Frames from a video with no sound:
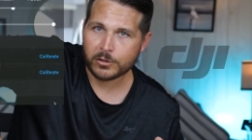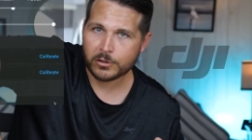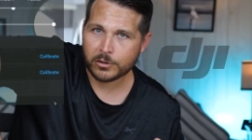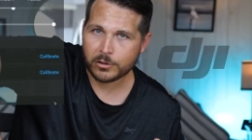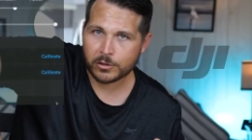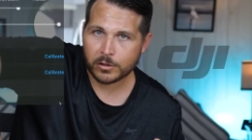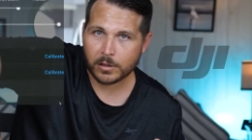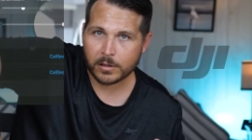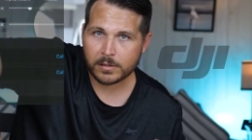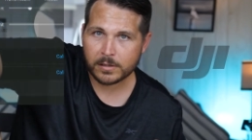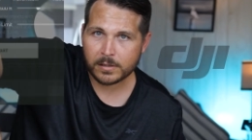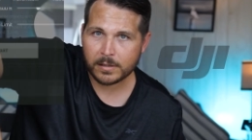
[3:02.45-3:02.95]

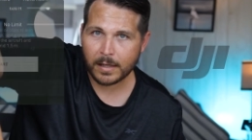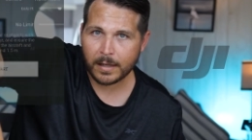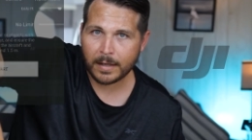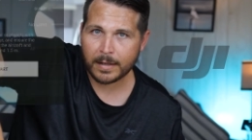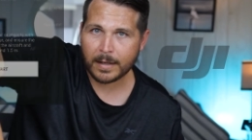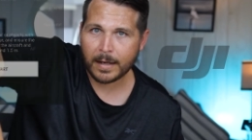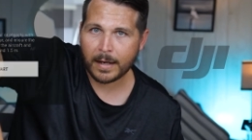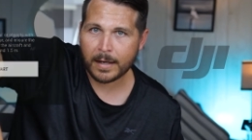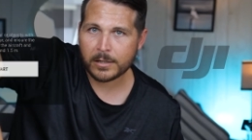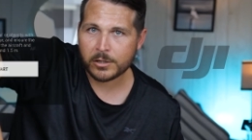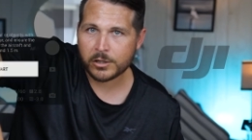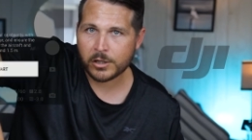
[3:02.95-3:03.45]
just
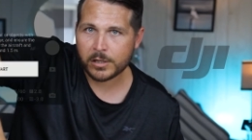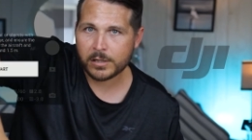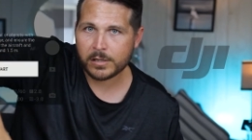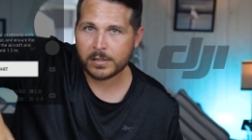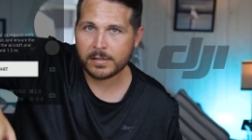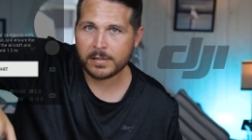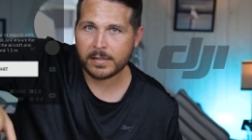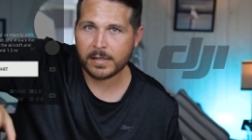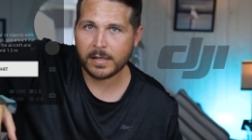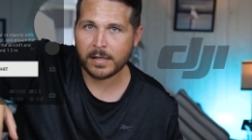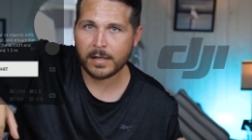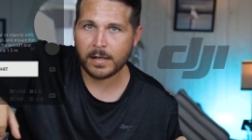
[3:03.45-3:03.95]
like I
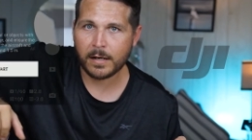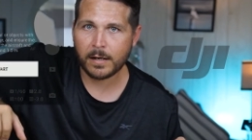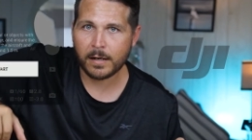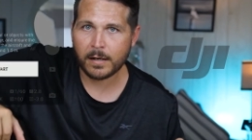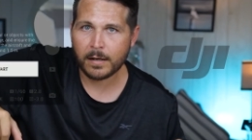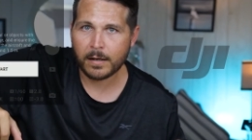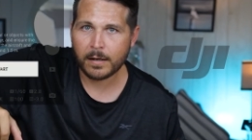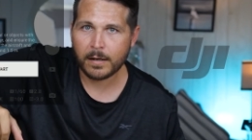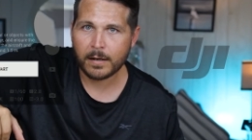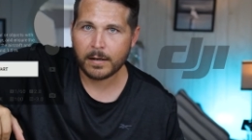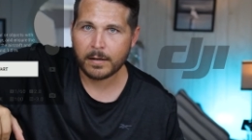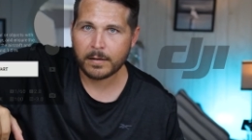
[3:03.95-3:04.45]
just did,
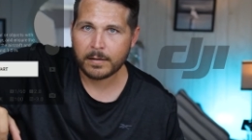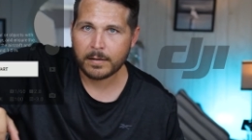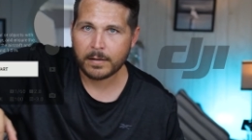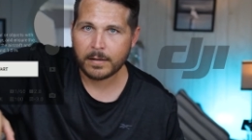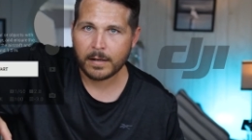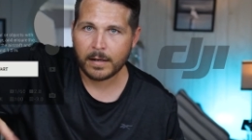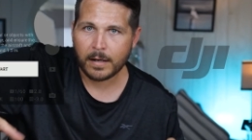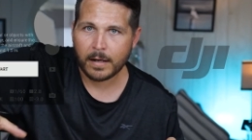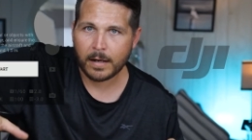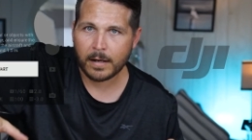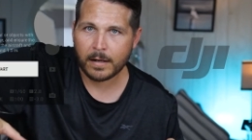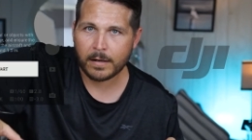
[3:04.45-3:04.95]

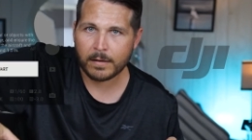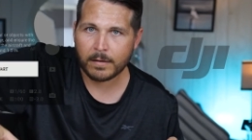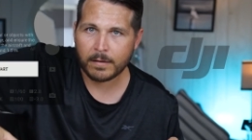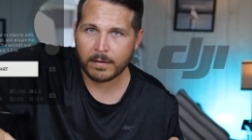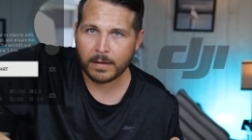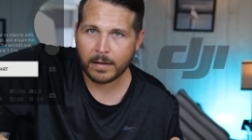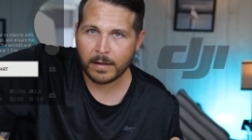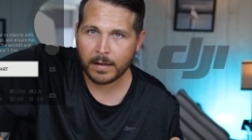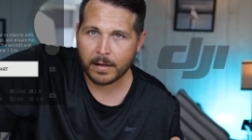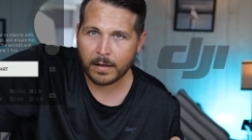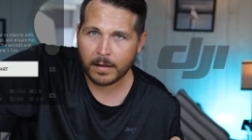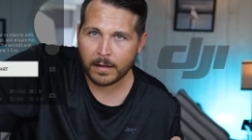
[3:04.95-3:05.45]
and
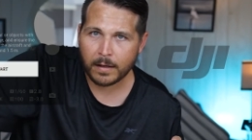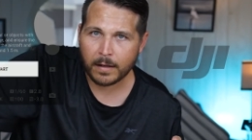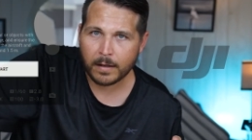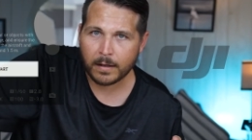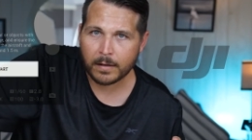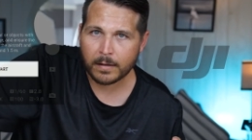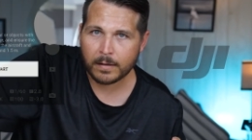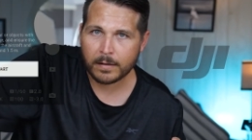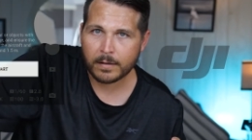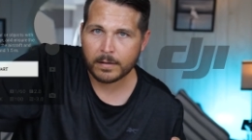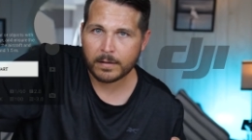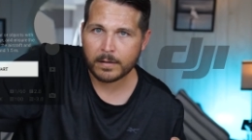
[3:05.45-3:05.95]
then
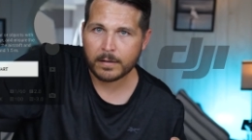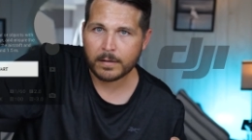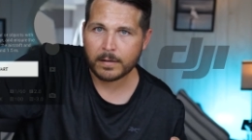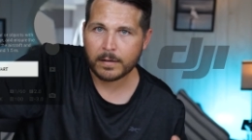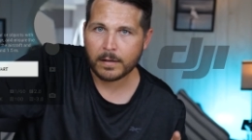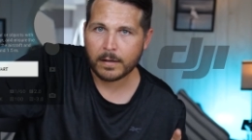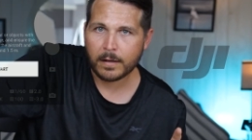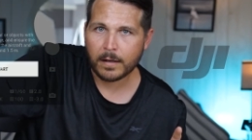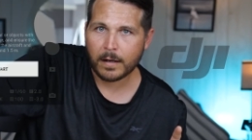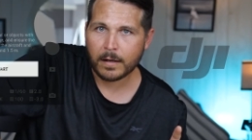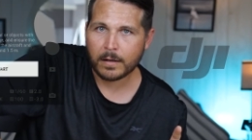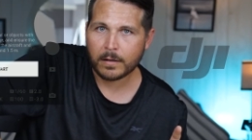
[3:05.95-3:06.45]

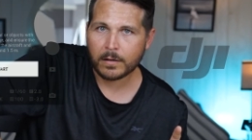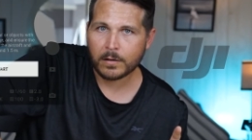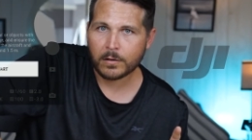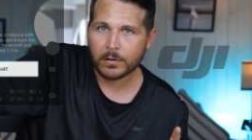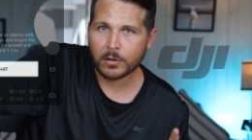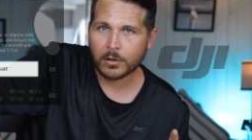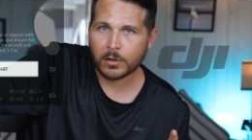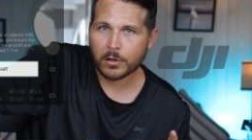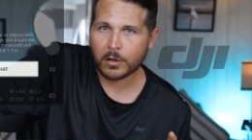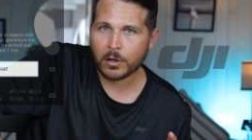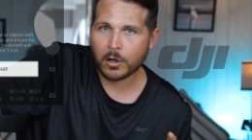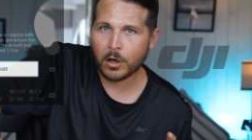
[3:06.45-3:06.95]

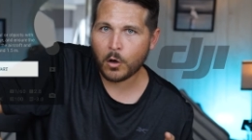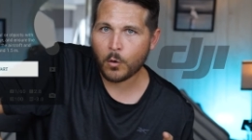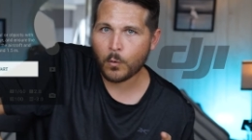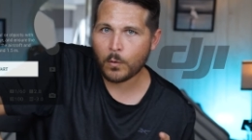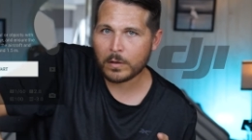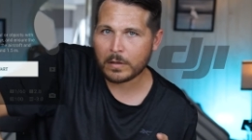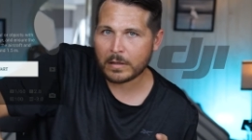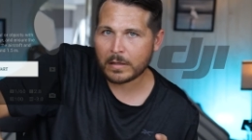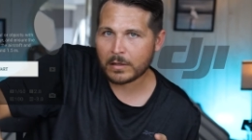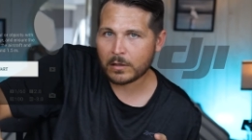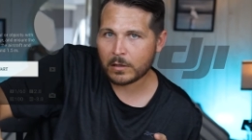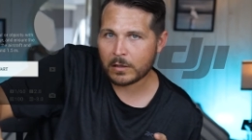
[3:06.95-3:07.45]
go a
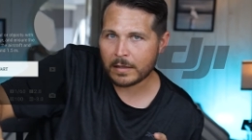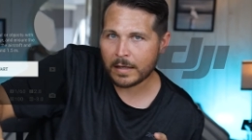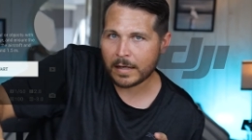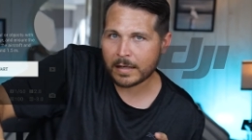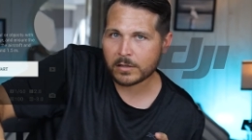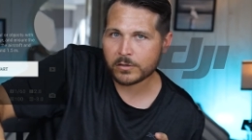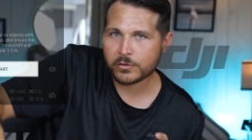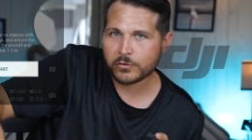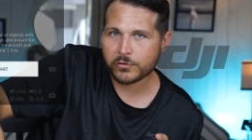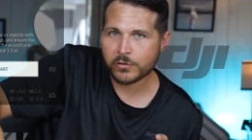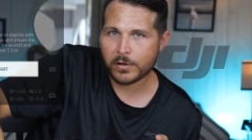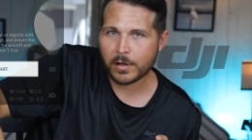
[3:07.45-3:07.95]
little
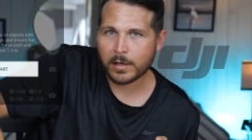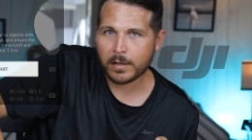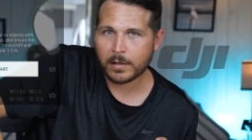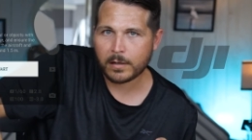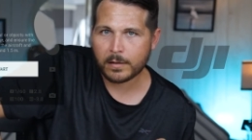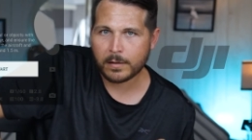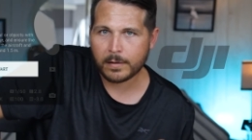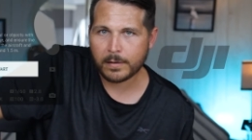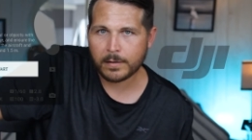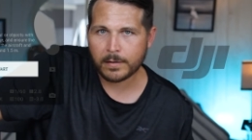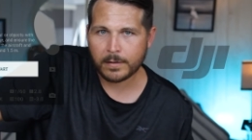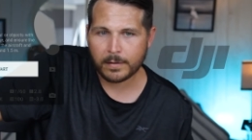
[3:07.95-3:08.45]
extra
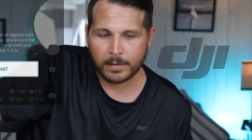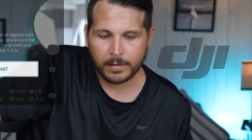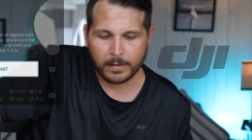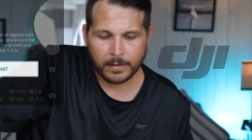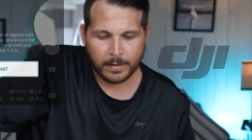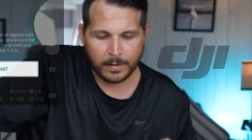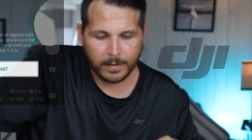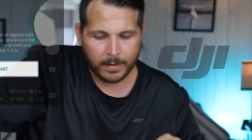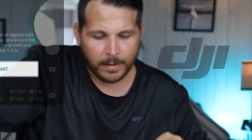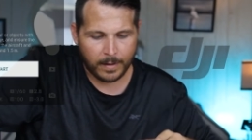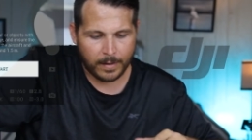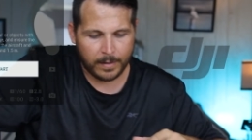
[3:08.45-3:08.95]

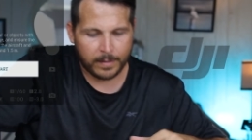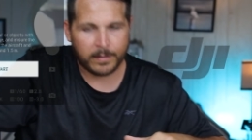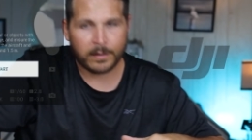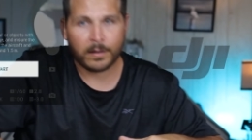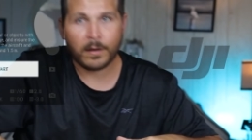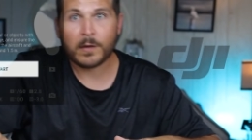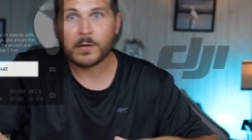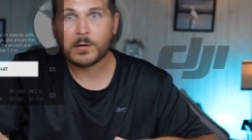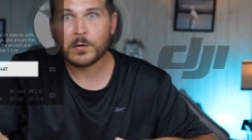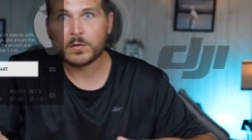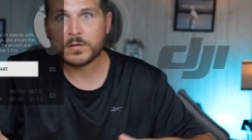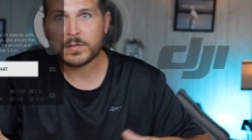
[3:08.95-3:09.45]

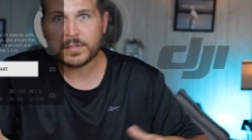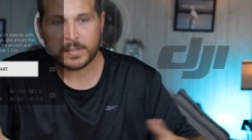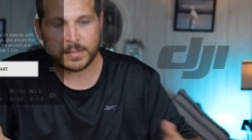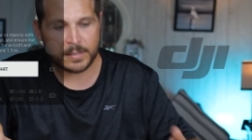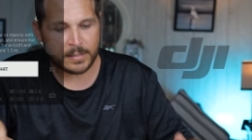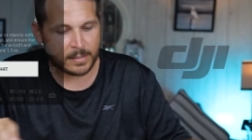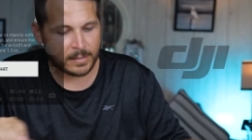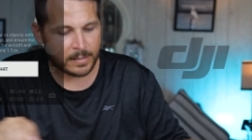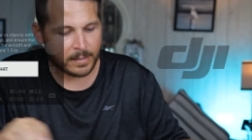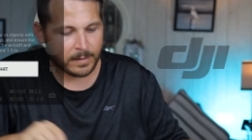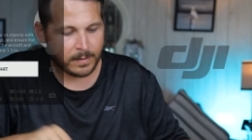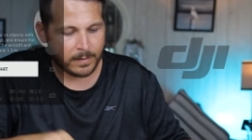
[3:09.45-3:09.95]
until you
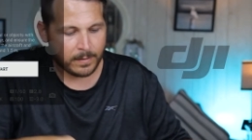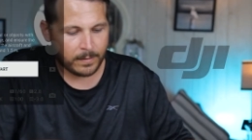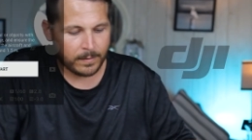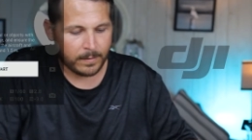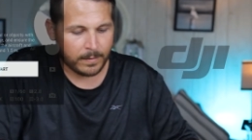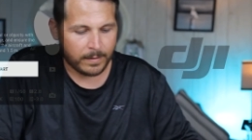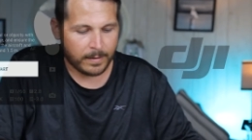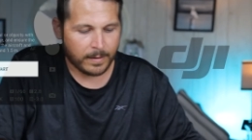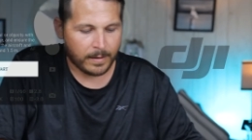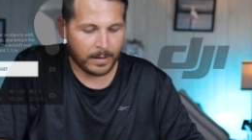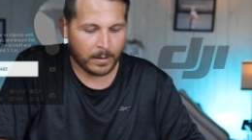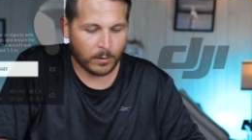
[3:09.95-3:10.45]
see
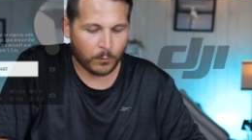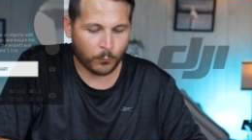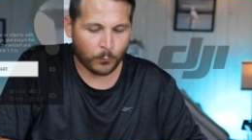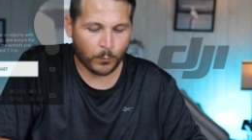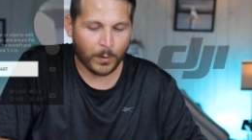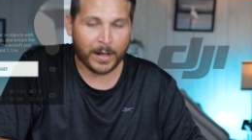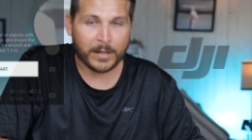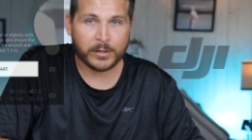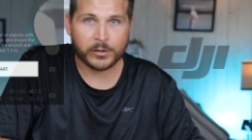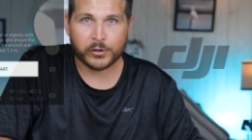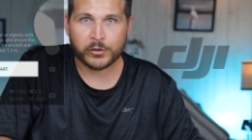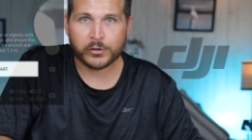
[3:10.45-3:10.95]
it
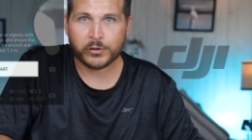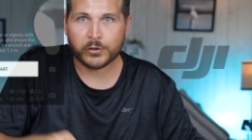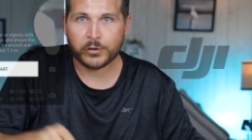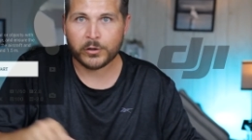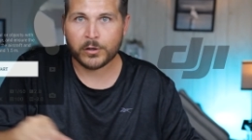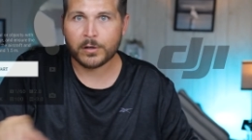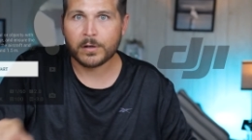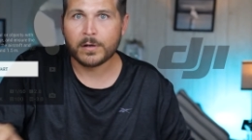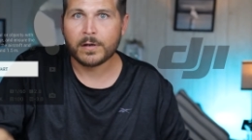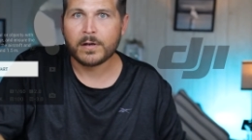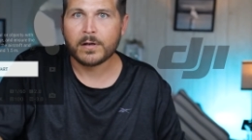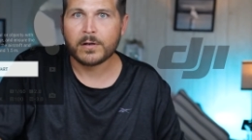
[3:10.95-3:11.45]

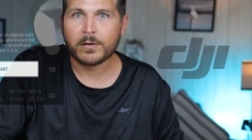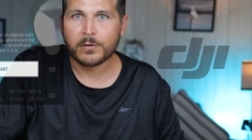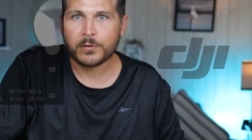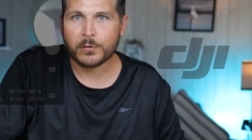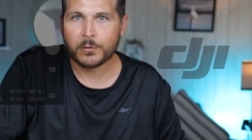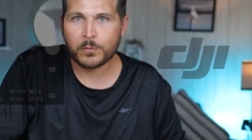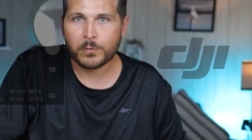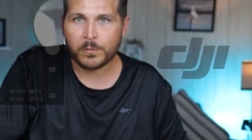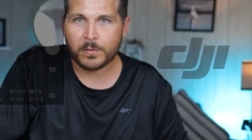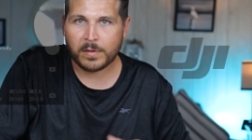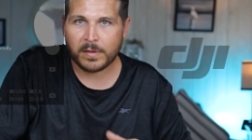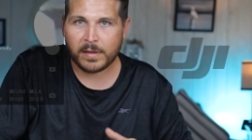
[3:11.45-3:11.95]
register
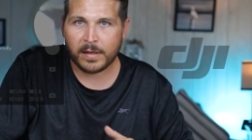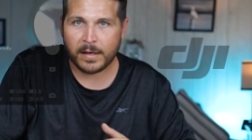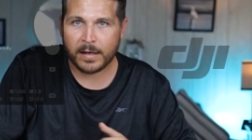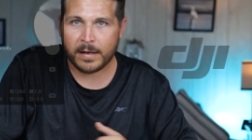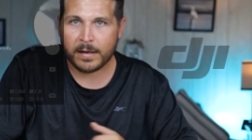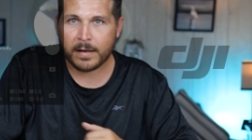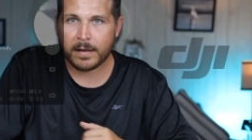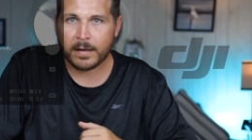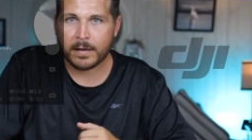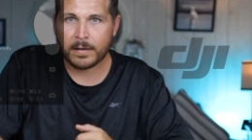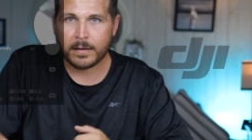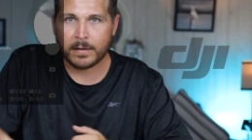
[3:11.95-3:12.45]
to
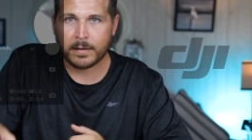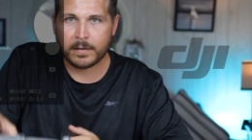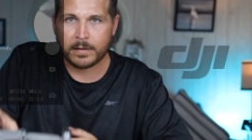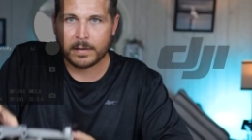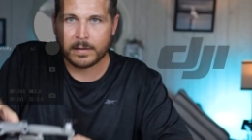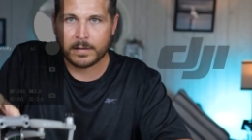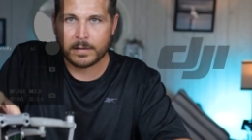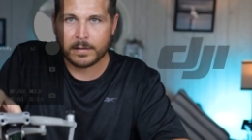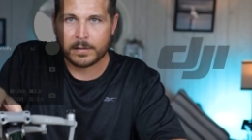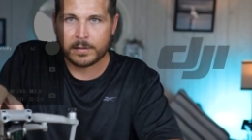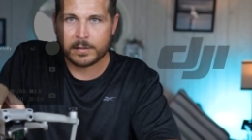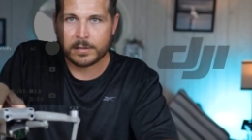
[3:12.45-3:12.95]
then
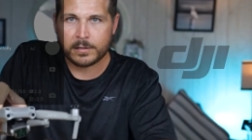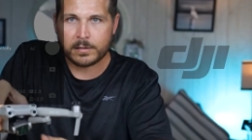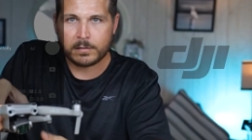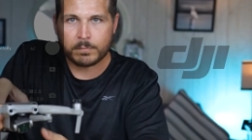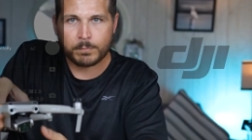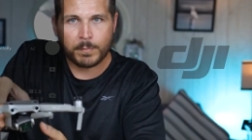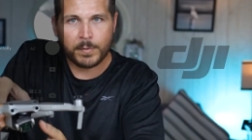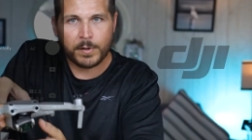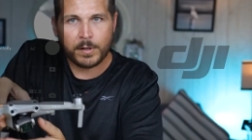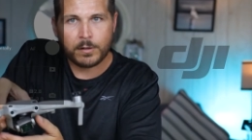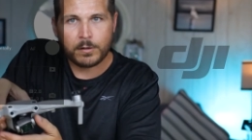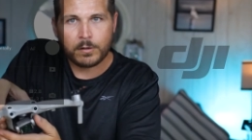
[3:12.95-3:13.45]

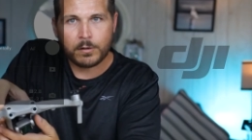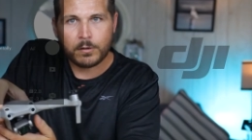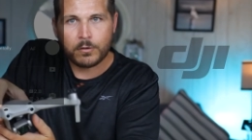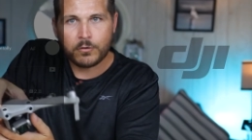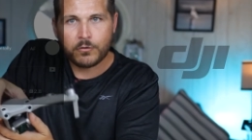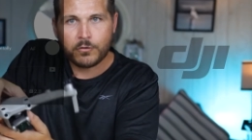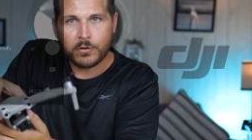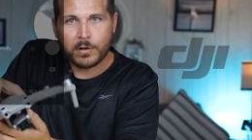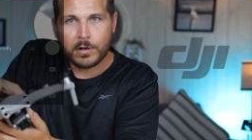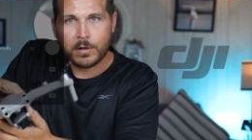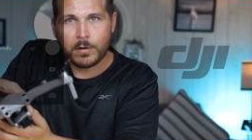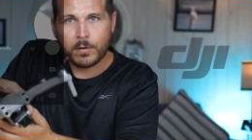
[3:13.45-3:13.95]
spin your
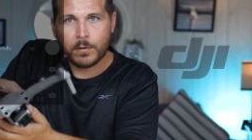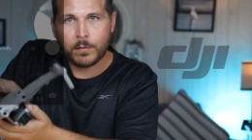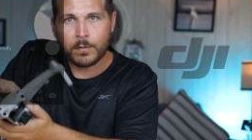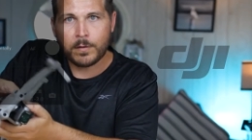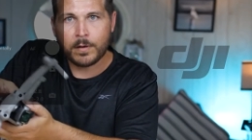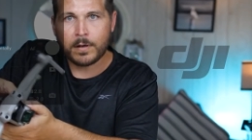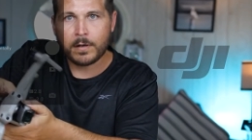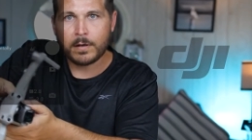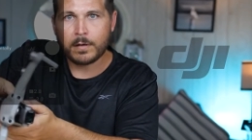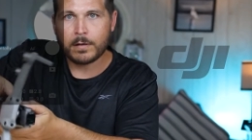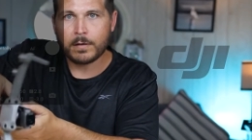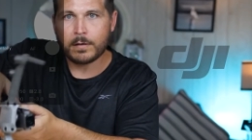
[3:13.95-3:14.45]

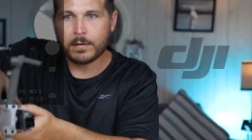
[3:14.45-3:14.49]
drone